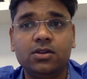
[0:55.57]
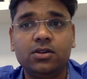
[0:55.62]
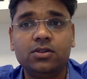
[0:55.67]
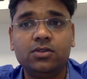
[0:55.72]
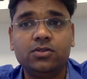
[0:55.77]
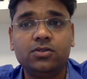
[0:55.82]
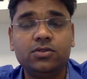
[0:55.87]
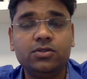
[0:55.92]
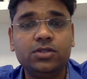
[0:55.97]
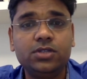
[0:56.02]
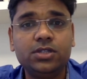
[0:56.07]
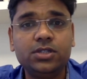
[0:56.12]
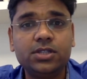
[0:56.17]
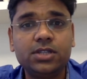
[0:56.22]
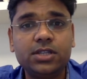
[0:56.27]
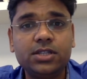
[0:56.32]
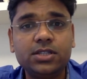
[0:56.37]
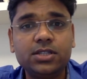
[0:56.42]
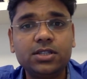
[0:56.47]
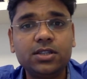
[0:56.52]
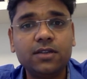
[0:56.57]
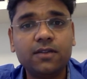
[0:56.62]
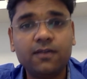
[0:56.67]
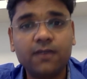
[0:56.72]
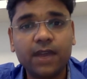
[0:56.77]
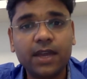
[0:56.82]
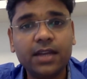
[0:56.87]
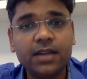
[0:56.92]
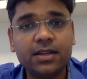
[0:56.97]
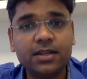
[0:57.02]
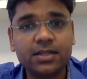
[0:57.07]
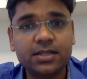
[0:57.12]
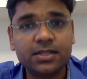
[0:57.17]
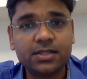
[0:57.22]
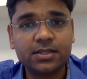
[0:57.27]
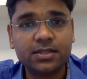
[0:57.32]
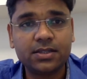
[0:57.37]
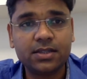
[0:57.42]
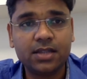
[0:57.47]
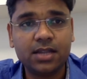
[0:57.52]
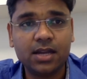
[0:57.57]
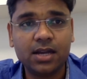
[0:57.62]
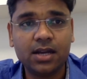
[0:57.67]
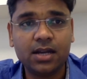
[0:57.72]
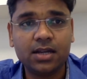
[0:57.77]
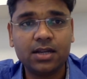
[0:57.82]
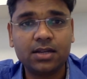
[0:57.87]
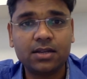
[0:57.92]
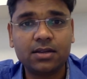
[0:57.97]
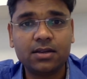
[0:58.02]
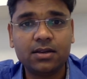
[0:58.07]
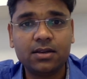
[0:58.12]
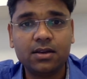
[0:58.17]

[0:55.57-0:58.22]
So she says, The fight is that